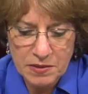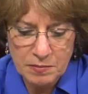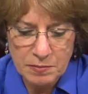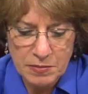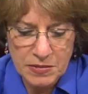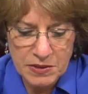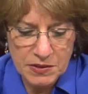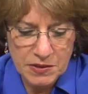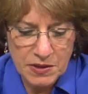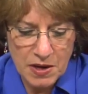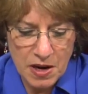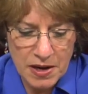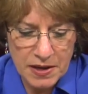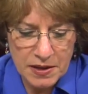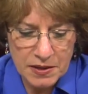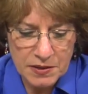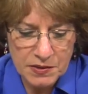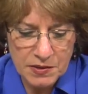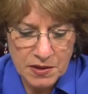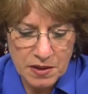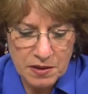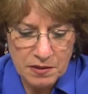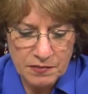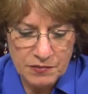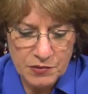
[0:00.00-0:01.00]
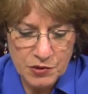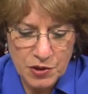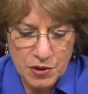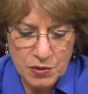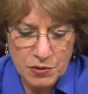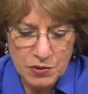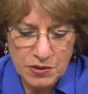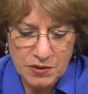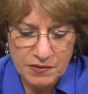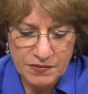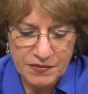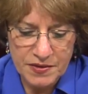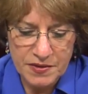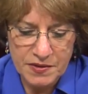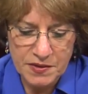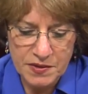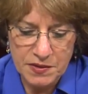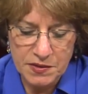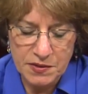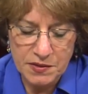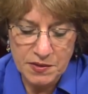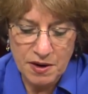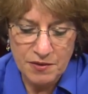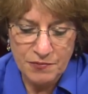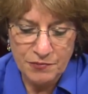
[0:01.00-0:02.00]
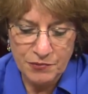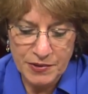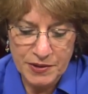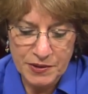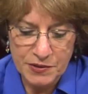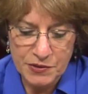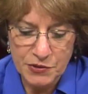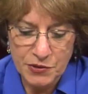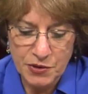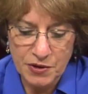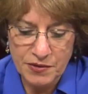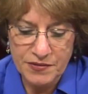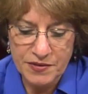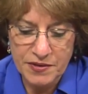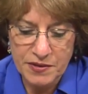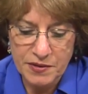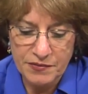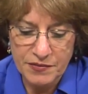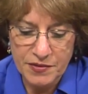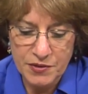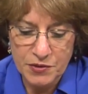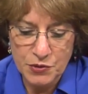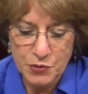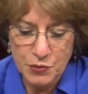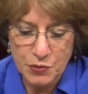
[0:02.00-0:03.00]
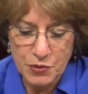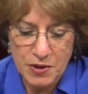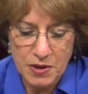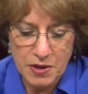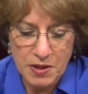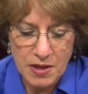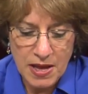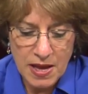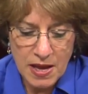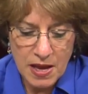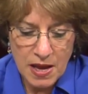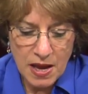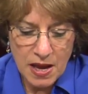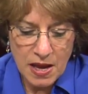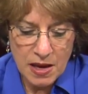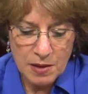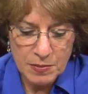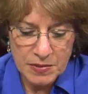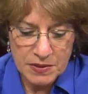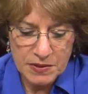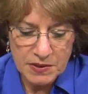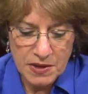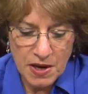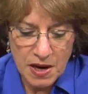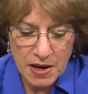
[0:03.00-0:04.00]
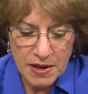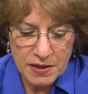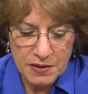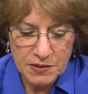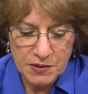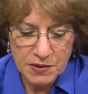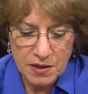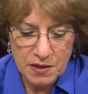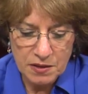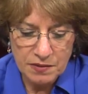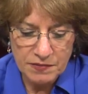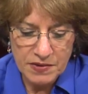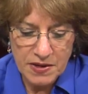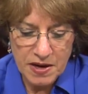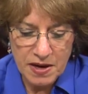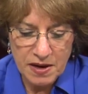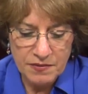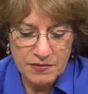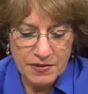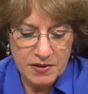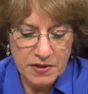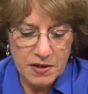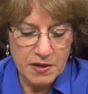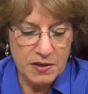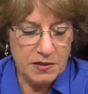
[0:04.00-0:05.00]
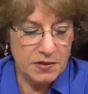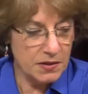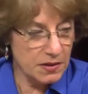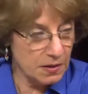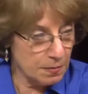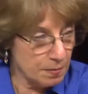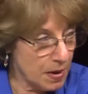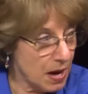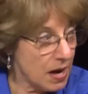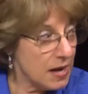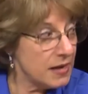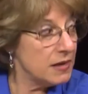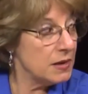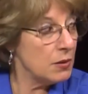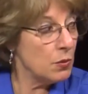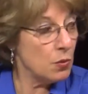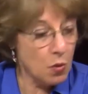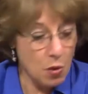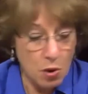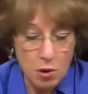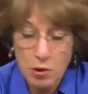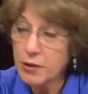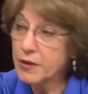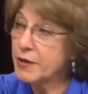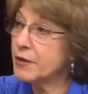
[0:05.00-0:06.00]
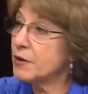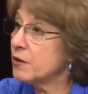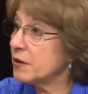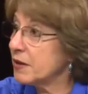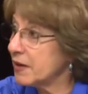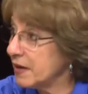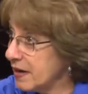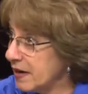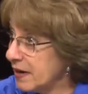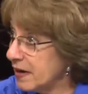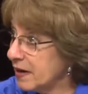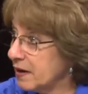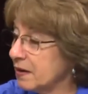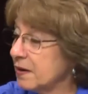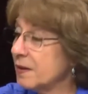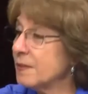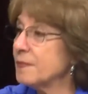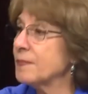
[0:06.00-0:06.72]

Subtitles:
Messiah, son of Joseph, is the suffering servant of Israel, and Messiah, son of David, is the mighty warrior king.